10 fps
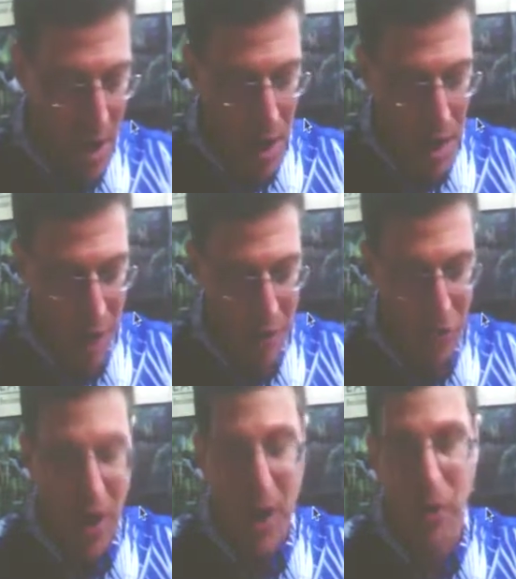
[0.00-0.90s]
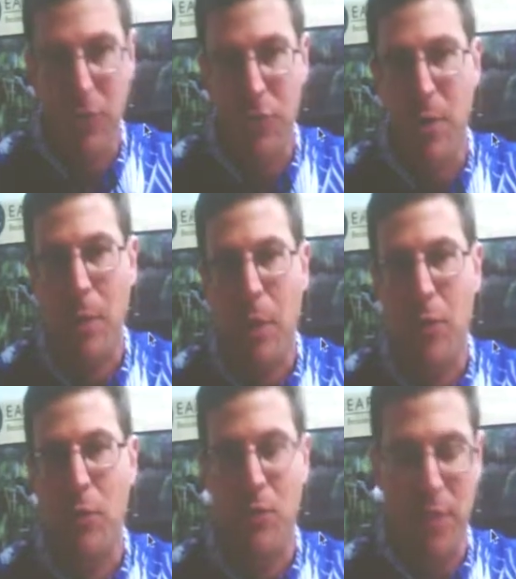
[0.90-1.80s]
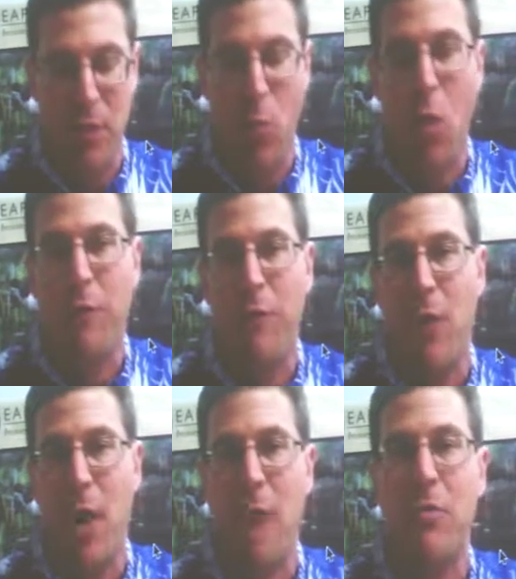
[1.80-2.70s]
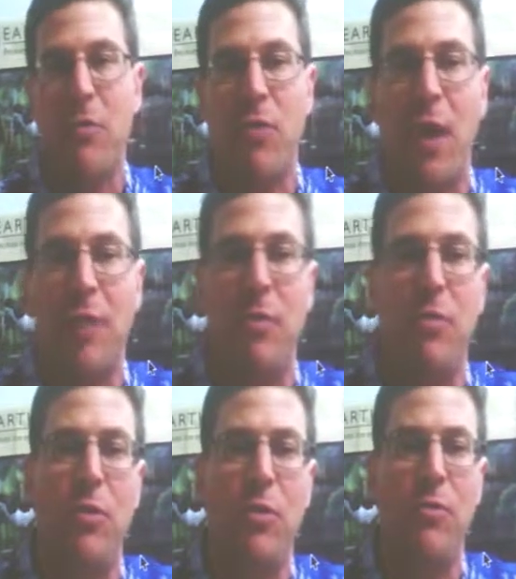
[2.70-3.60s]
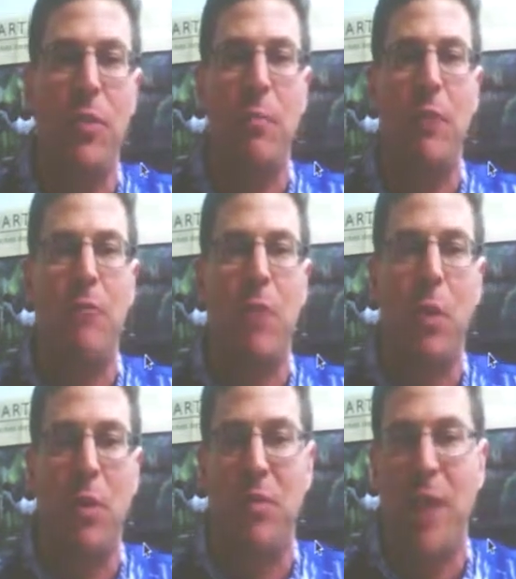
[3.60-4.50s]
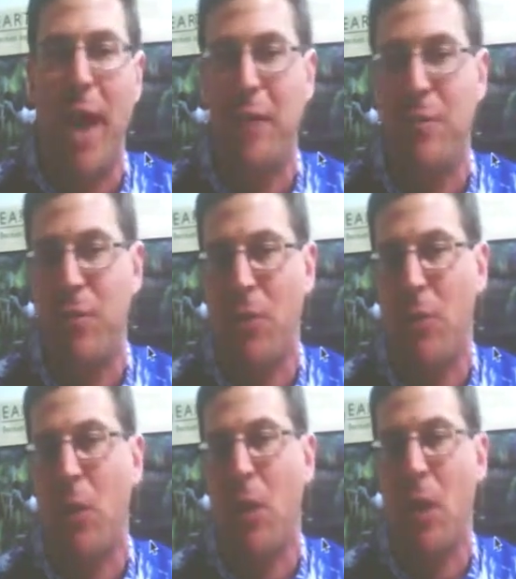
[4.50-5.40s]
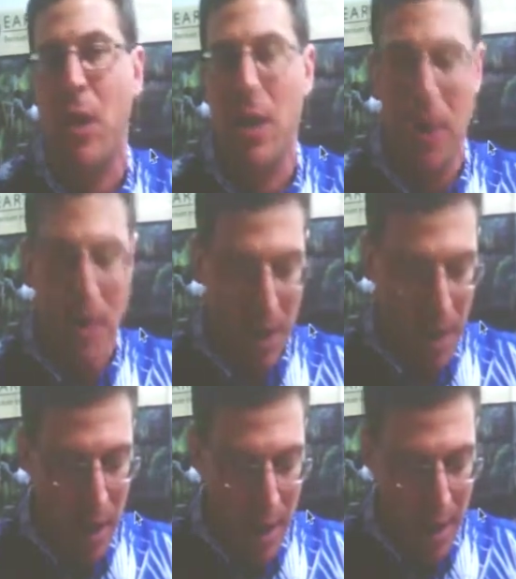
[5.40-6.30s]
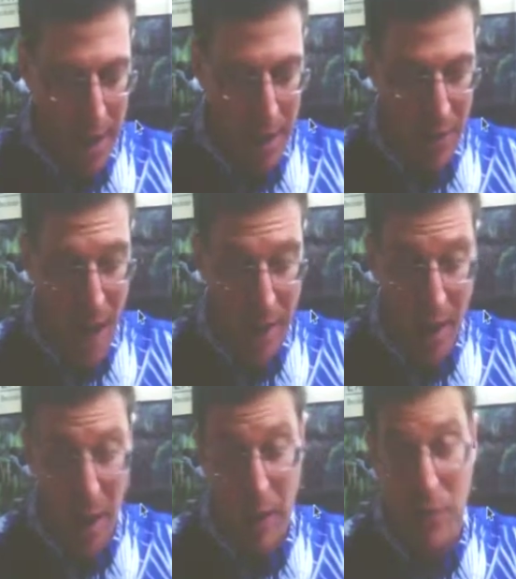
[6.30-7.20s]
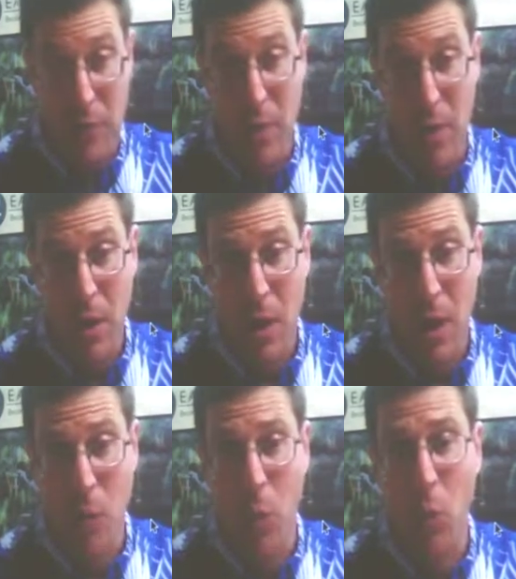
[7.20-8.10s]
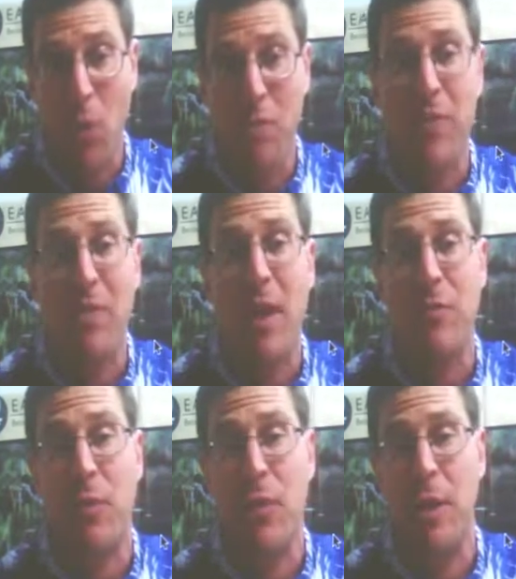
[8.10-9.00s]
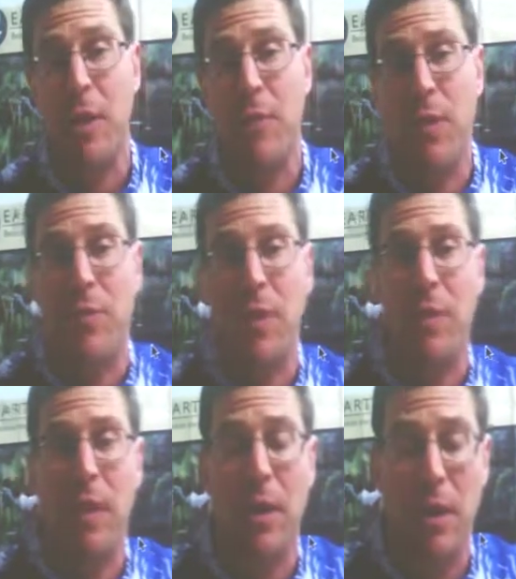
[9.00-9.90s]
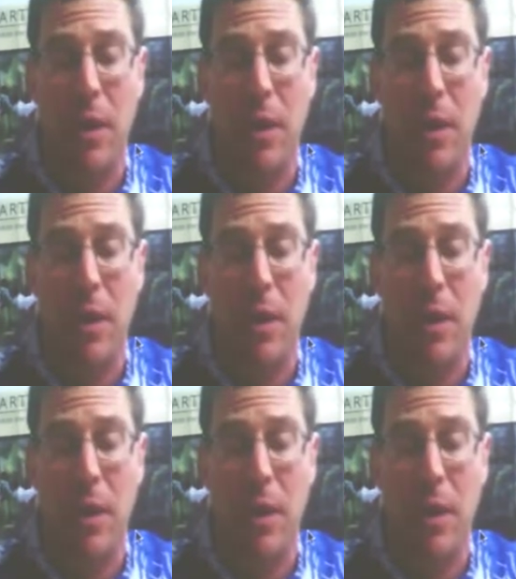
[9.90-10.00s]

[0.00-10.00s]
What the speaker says: to challenge some undersea warfare exercises using mid-frequency active sonar. And in that case, we were successful in convincing the